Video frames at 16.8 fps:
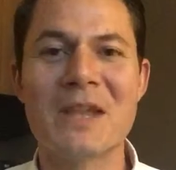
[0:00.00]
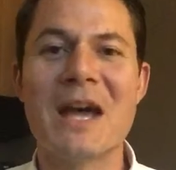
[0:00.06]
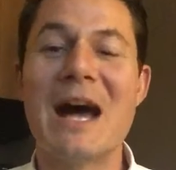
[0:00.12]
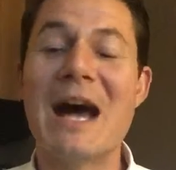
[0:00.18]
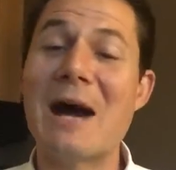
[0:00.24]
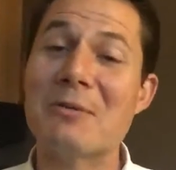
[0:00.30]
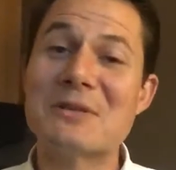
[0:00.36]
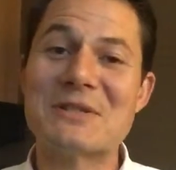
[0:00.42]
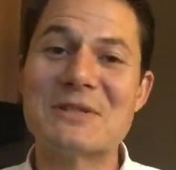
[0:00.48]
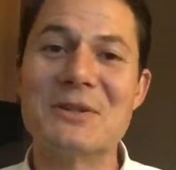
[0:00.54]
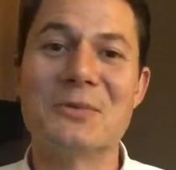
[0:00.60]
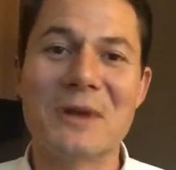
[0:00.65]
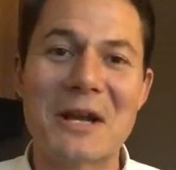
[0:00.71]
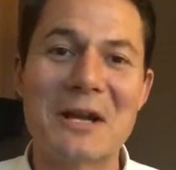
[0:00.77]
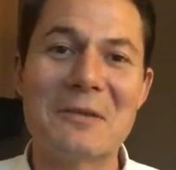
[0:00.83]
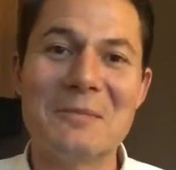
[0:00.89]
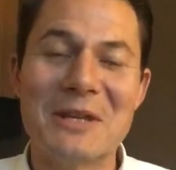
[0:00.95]
I would still
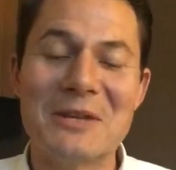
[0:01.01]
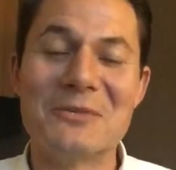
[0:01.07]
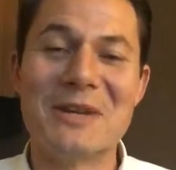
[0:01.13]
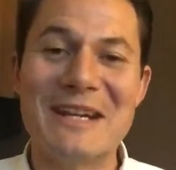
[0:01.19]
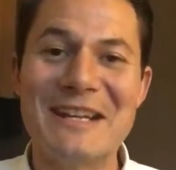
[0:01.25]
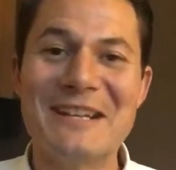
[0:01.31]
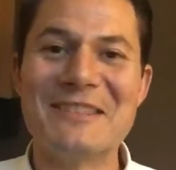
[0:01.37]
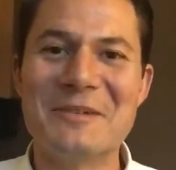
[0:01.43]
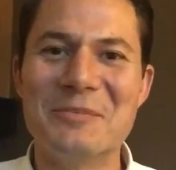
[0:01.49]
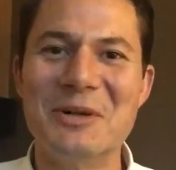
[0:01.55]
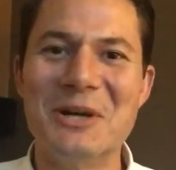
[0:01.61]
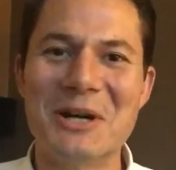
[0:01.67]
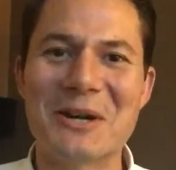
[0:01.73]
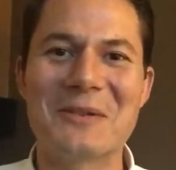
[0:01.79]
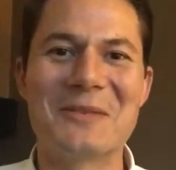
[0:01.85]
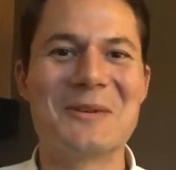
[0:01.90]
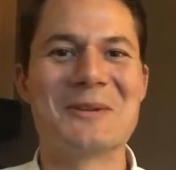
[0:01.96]
recommend reading the
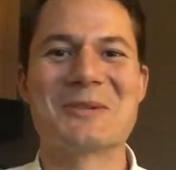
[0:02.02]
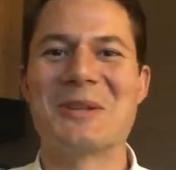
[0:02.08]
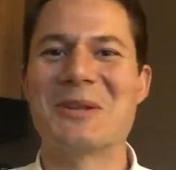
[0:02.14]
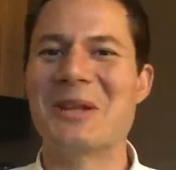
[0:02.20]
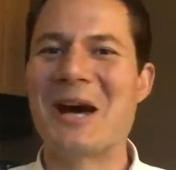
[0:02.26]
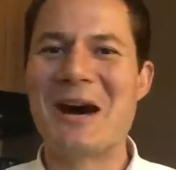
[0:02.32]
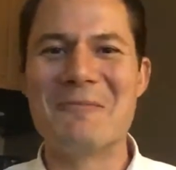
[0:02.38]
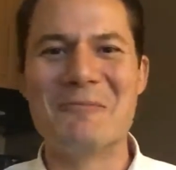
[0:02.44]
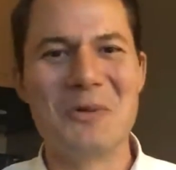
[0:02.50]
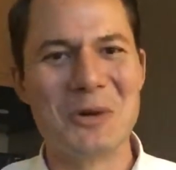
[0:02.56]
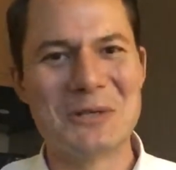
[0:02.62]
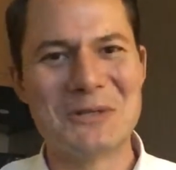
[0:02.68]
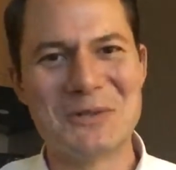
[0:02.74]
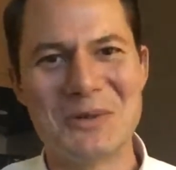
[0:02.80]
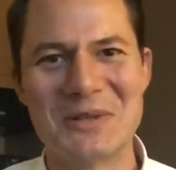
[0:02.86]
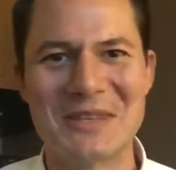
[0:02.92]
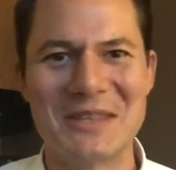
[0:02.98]
book. There's a lot more
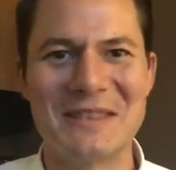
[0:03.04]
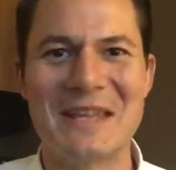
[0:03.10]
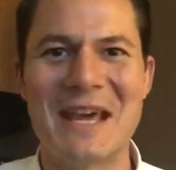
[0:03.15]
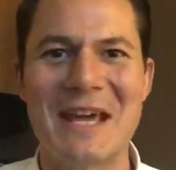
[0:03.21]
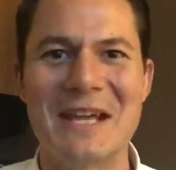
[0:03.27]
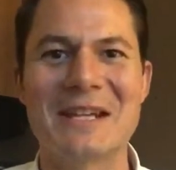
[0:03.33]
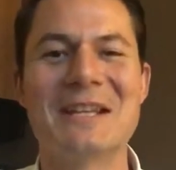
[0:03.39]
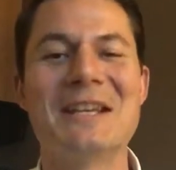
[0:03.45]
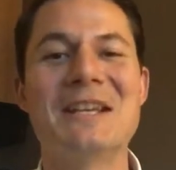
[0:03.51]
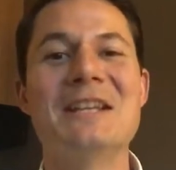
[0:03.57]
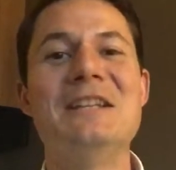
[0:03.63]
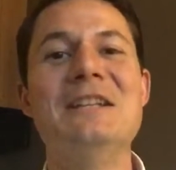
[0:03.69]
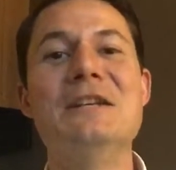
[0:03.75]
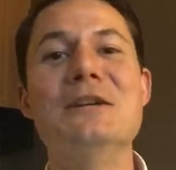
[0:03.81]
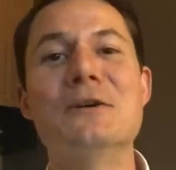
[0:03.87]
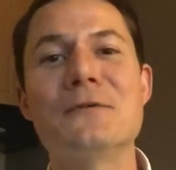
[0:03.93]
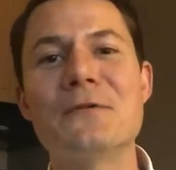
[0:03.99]
to it than that.
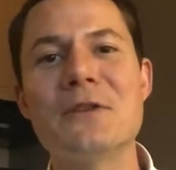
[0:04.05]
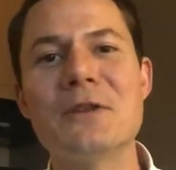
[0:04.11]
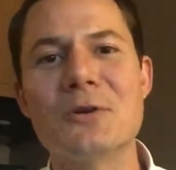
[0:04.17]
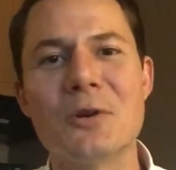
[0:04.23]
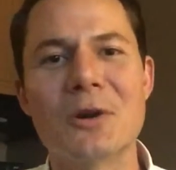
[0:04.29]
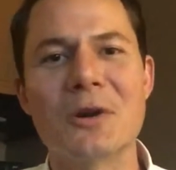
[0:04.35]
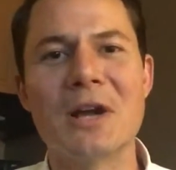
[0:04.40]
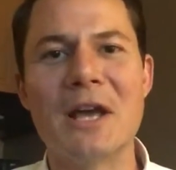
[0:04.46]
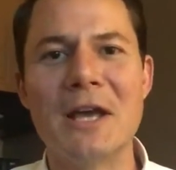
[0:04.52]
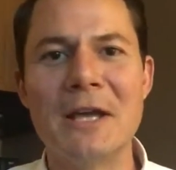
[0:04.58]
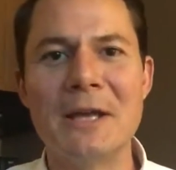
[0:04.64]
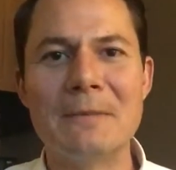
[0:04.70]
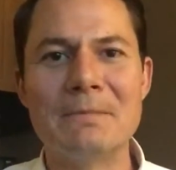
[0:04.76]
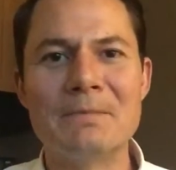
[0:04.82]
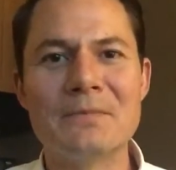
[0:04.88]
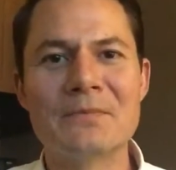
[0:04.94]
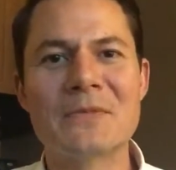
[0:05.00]
Neil
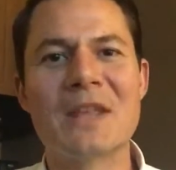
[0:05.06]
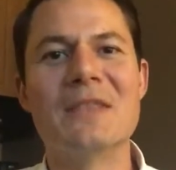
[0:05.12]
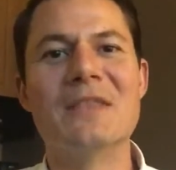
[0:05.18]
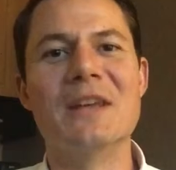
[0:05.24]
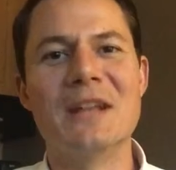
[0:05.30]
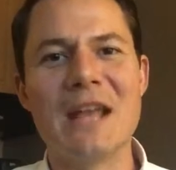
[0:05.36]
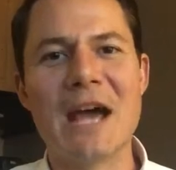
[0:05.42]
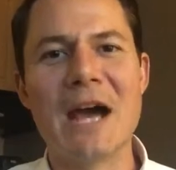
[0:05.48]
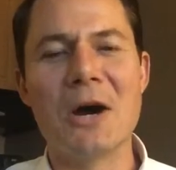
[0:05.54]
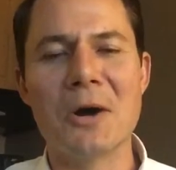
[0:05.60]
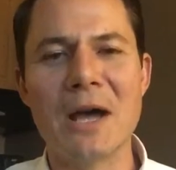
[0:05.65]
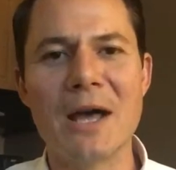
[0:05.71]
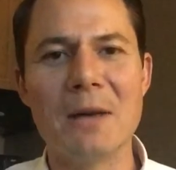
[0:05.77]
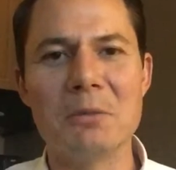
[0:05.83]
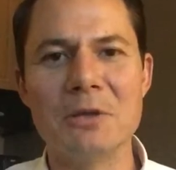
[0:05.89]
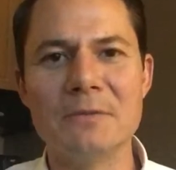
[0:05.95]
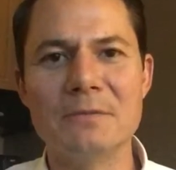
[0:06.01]
Fiore, The Now
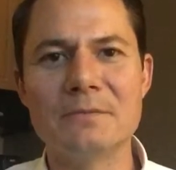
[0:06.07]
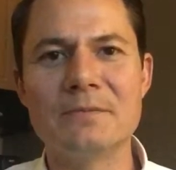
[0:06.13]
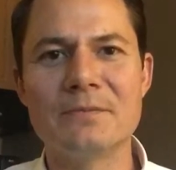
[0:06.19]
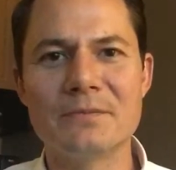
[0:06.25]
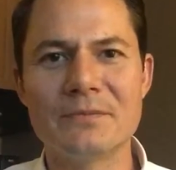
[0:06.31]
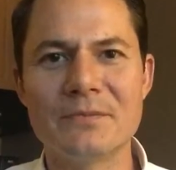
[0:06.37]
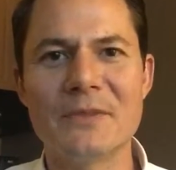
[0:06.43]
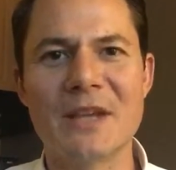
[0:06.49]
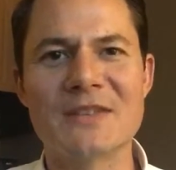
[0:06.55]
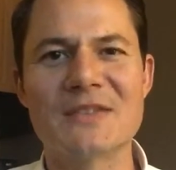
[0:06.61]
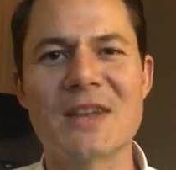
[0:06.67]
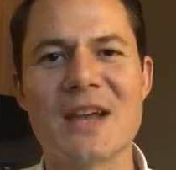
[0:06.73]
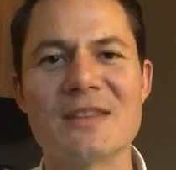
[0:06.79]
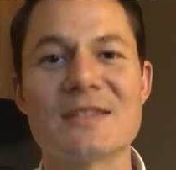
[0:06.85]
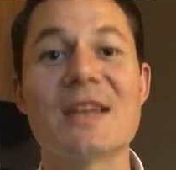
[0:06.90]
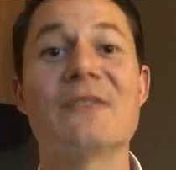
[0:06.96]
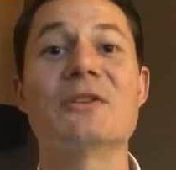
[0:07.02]
Habit. Thanks,
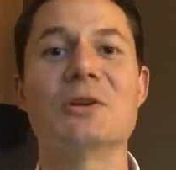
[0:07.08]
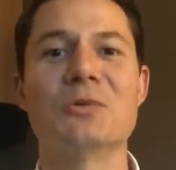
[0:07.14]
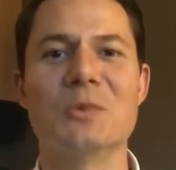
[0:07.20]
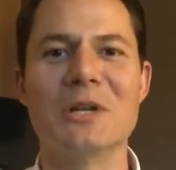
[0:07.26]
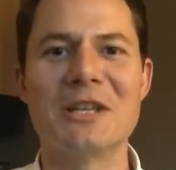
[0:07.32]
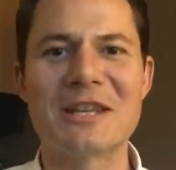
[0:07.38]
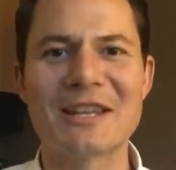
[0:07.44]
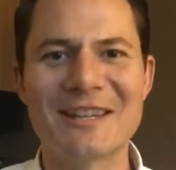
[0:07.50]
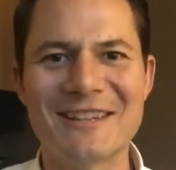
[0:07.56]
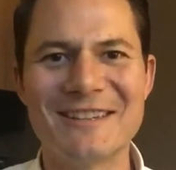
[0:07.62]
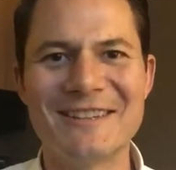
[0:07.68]
guys. Have a good week.